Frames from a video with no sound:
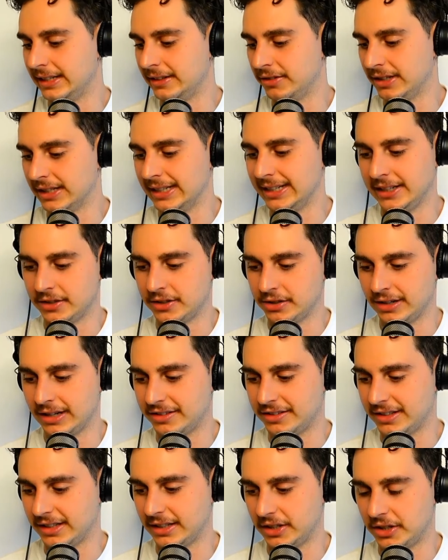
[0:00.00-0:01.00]
really
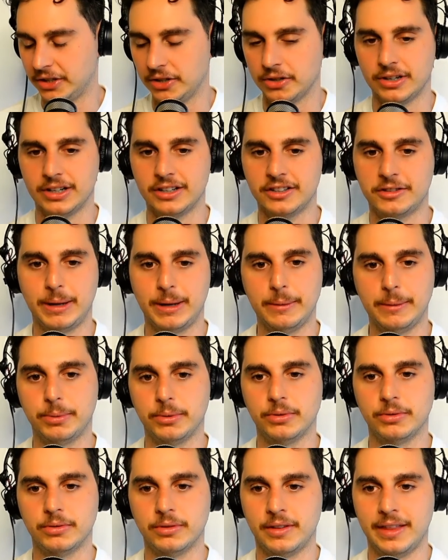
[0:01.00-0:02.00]
interesting, curious
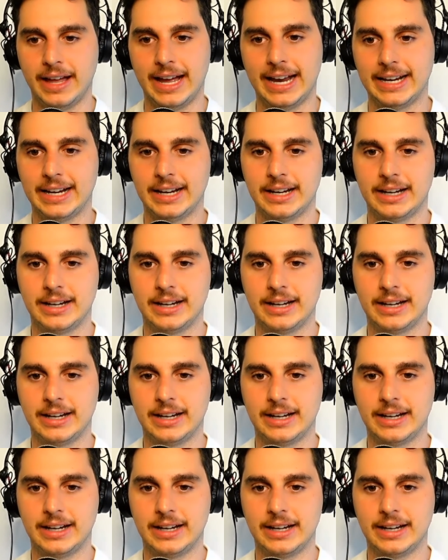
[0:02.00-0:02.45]
people that